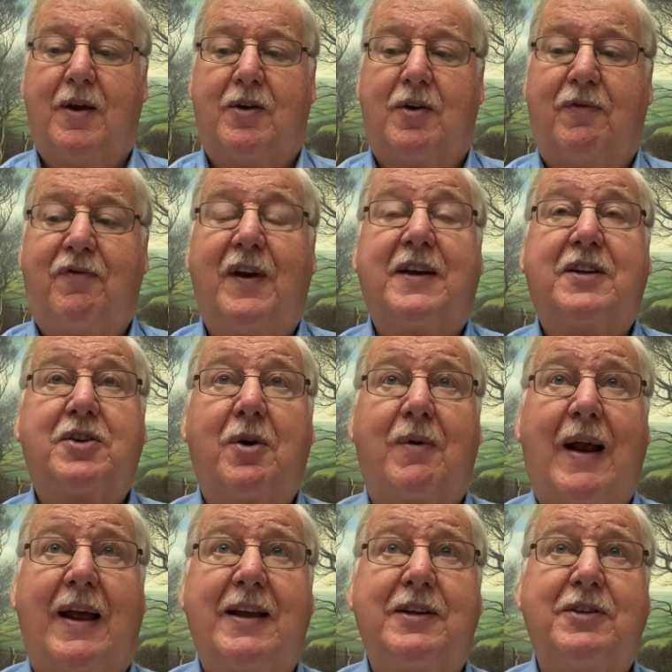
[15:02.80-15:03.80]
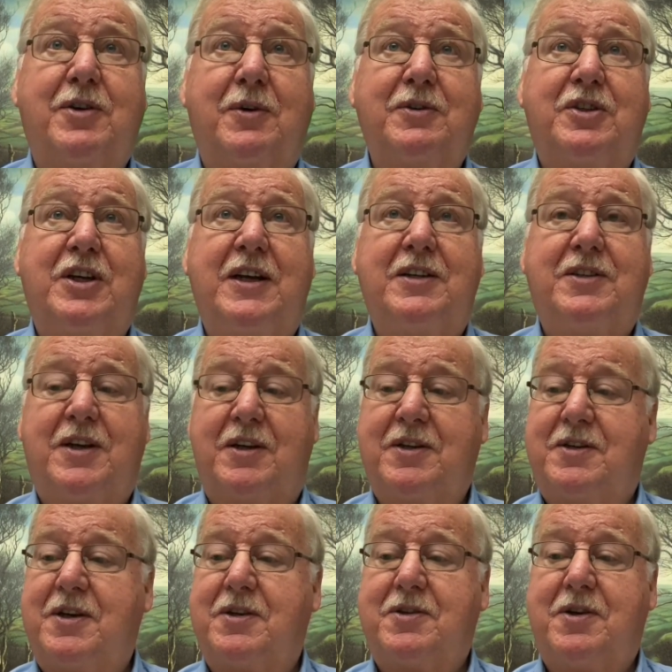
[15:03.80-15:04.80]
To fix your eyes on
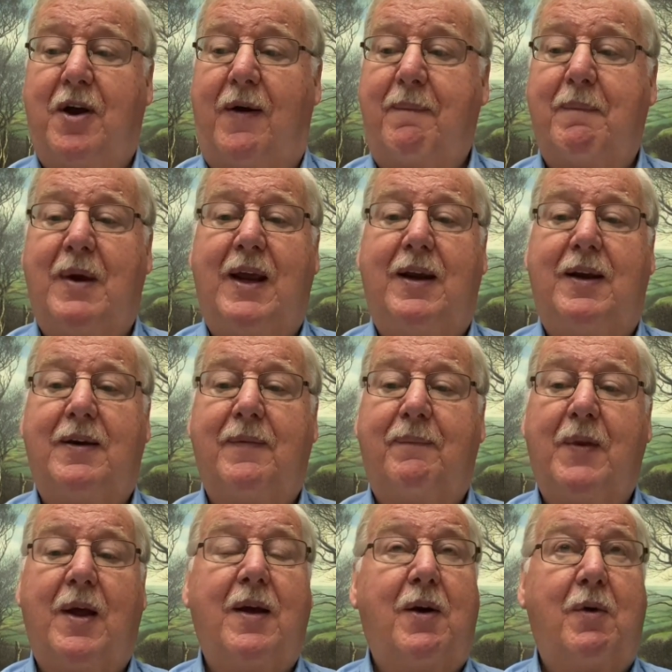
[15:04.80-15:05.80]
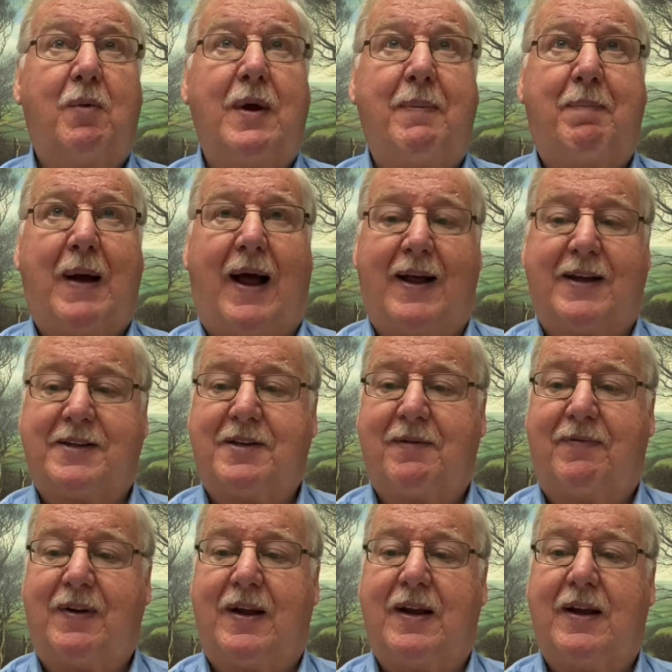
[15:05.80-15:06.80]
Jesus does not mean we
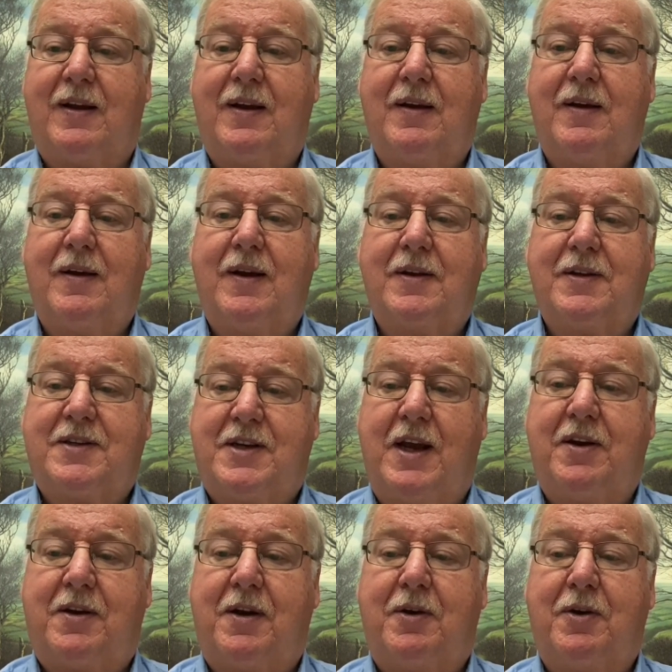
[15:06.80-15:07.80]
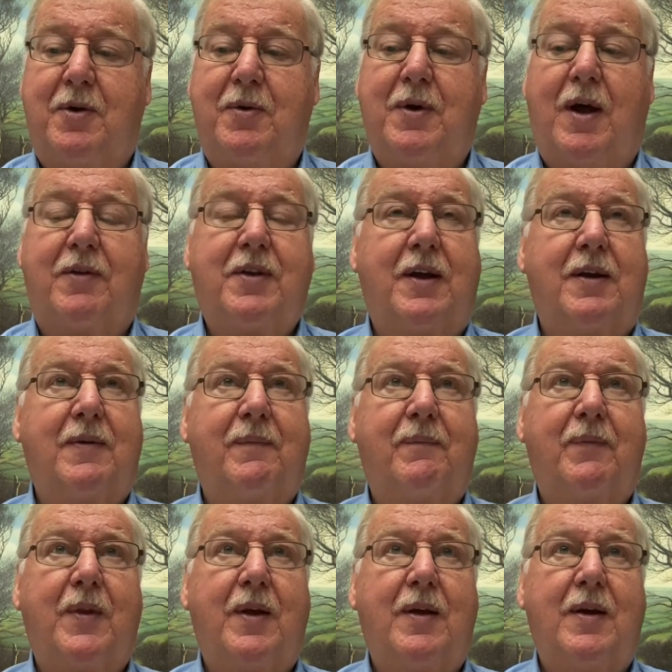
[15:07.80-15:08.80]
passively sit and do nothing.
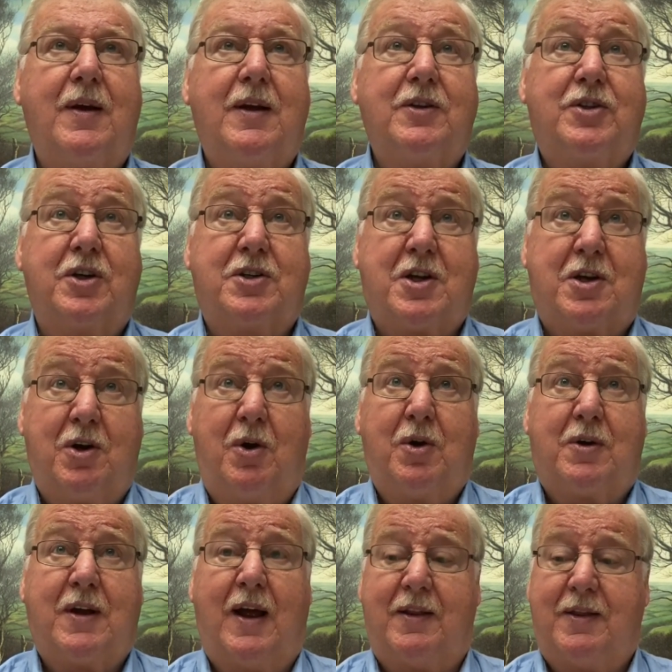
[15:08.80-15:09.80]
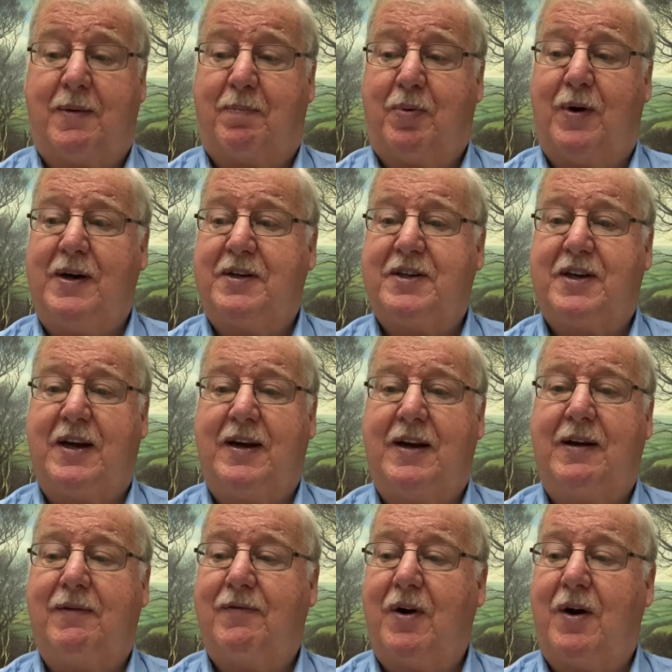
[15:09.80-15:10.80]
Just look at the
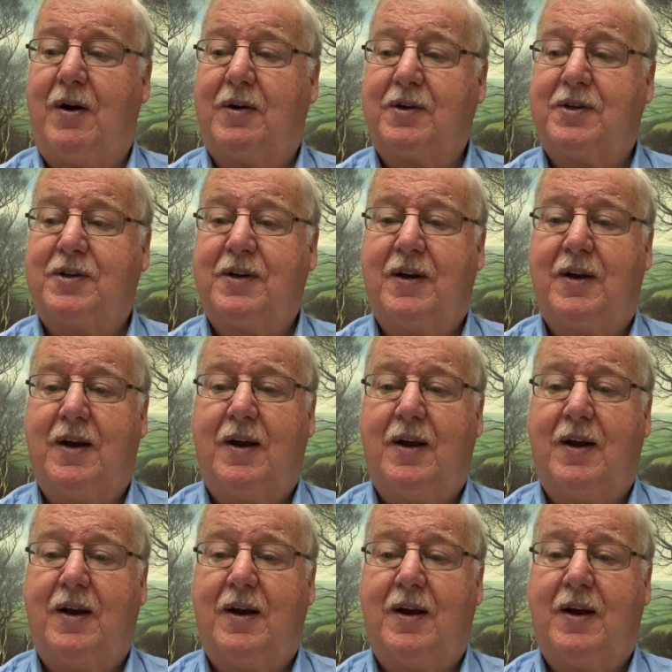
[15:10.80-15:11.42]
preceding verse.